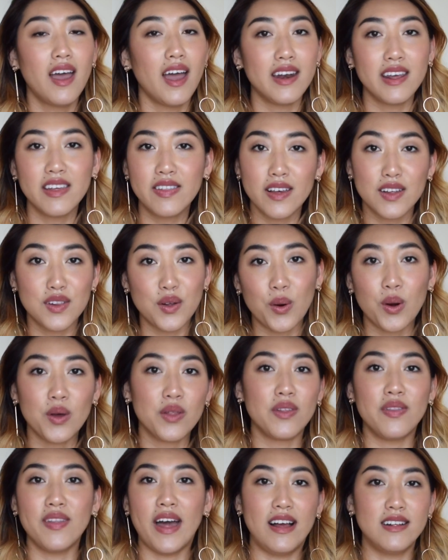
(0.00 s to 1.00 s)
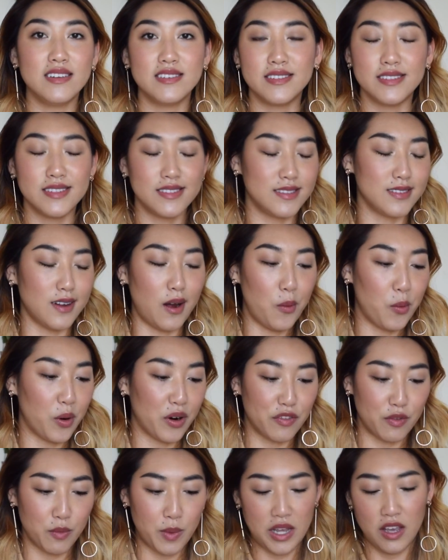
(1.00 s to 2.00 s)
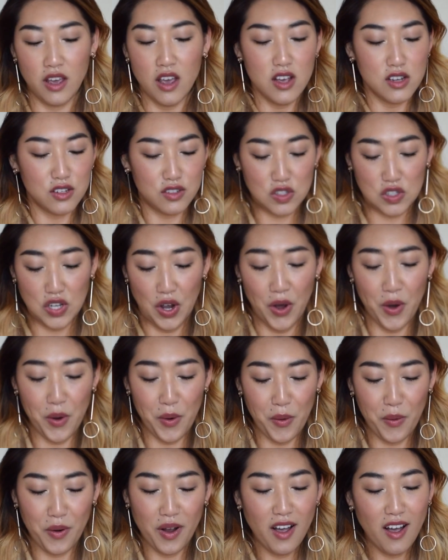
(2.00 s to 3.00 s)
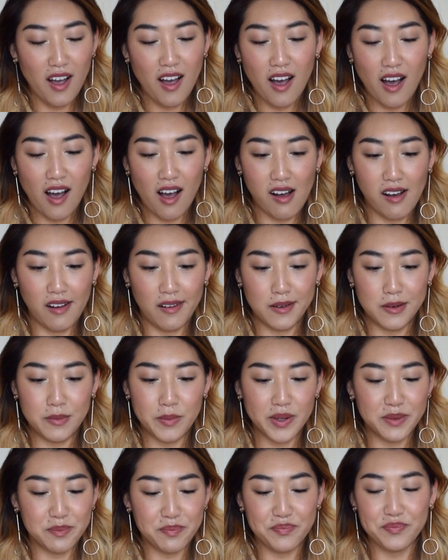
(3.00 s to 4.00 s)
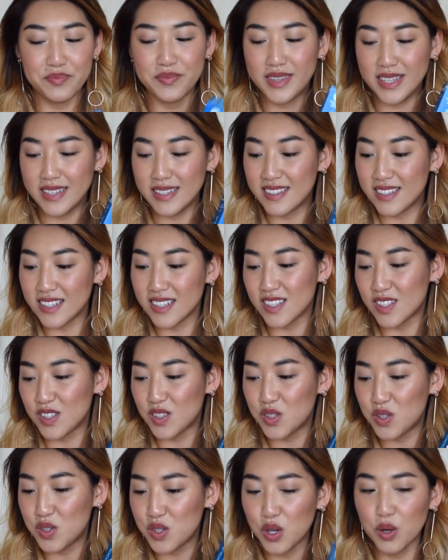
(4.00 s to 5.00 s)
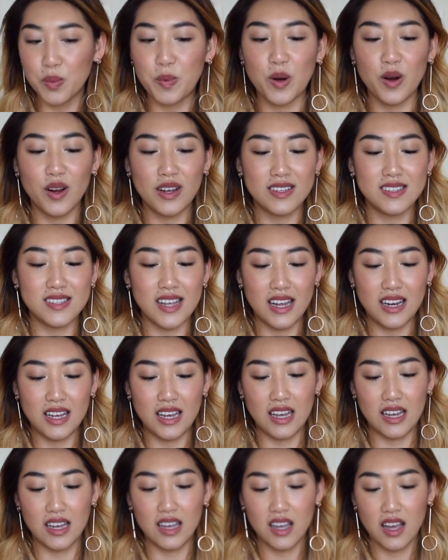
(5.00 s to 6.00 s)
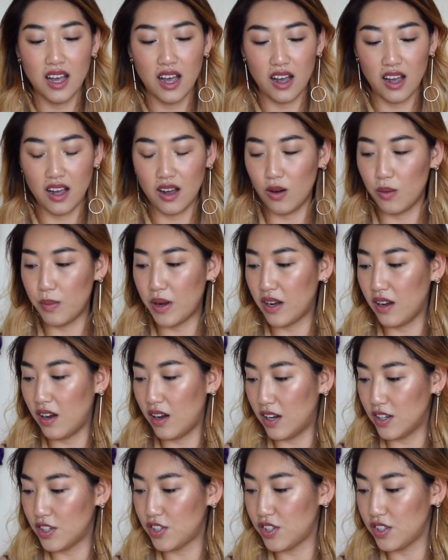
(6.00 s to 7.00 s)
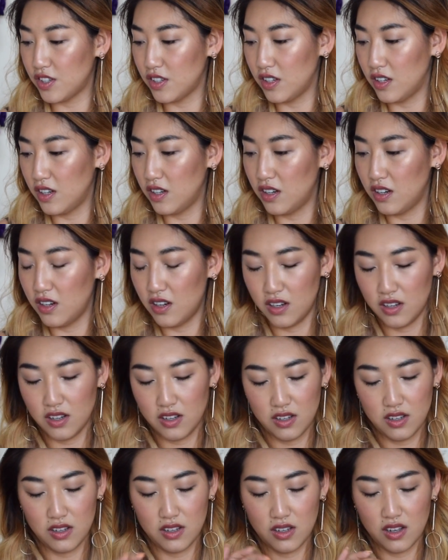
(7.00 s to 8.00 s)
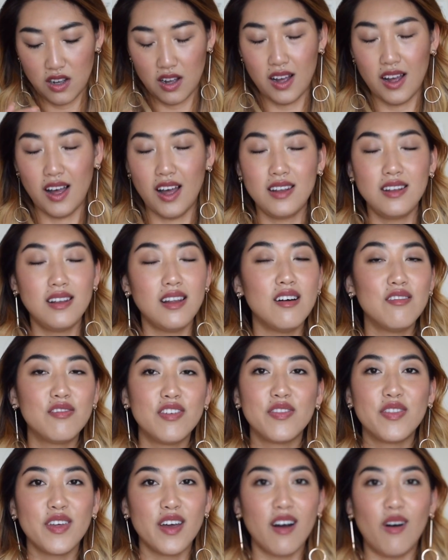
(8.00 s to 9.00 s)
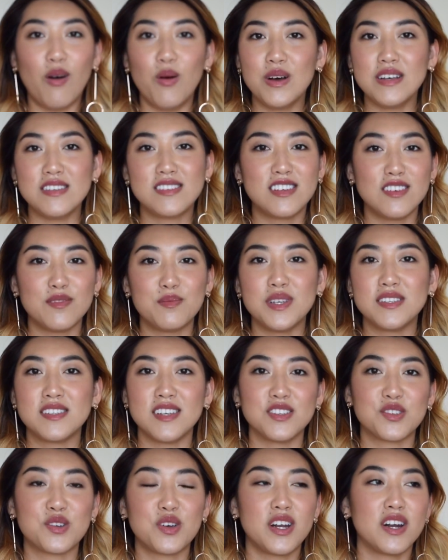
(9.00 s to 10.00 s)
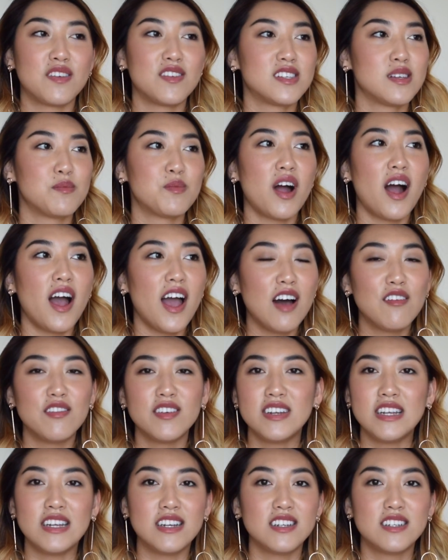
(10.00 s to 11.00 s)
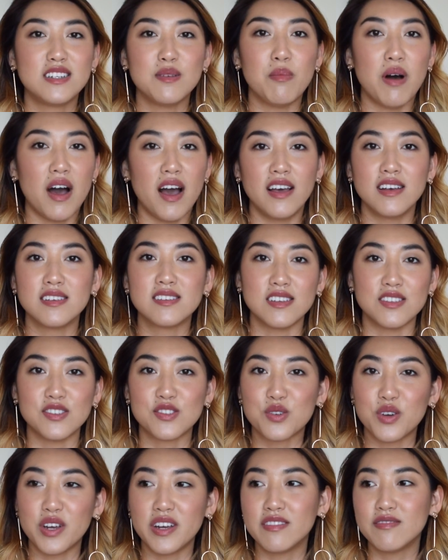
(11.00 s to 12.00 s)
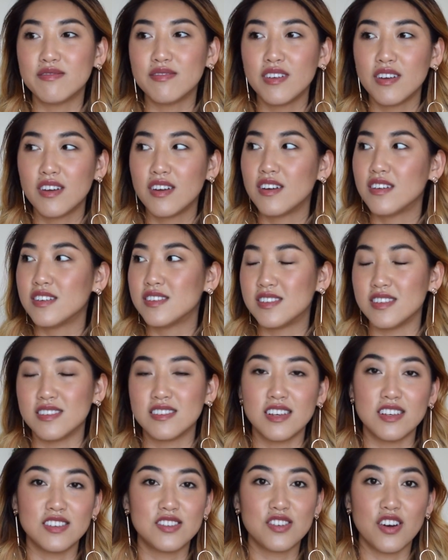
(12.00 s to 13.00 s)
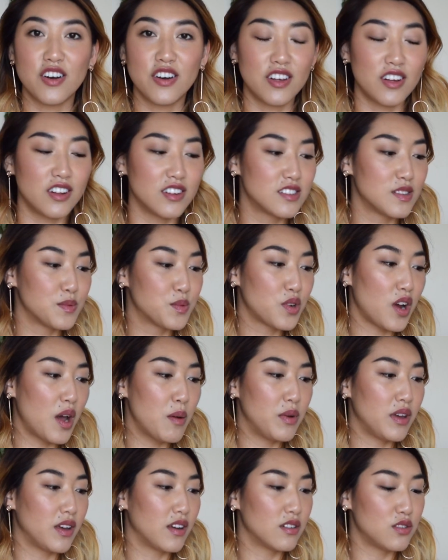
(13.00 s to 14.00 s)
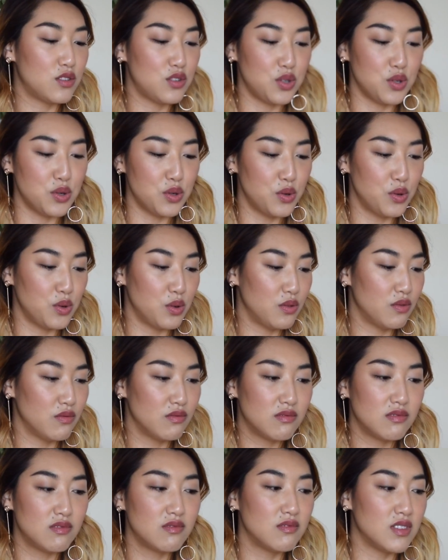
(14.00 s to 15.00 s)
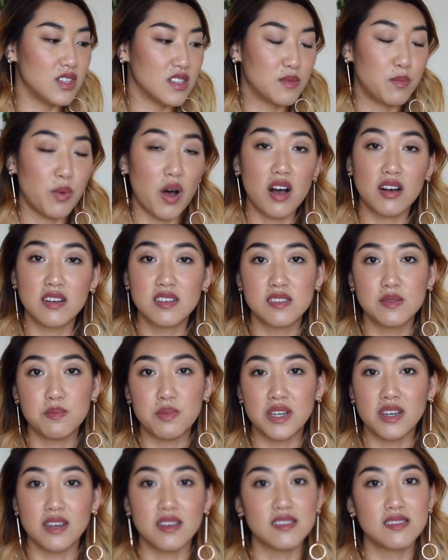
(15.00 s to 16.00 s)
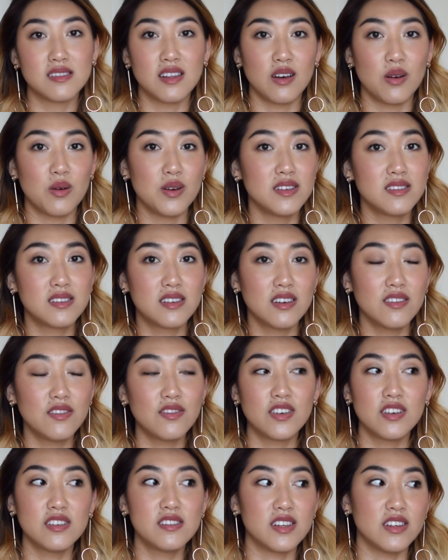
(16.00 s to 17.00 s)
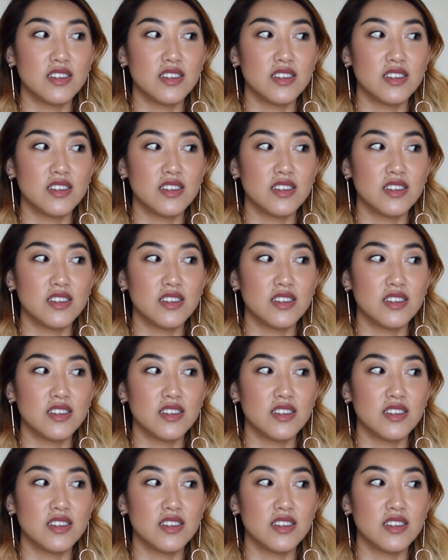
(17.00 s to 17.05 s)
Anything lower than that does not work for me. So this is super exciting. Oh my gosh. I love that they always give me sunscreen every summer. I haven't needed to buy sunscreen since I started subscribing to this box because they always give good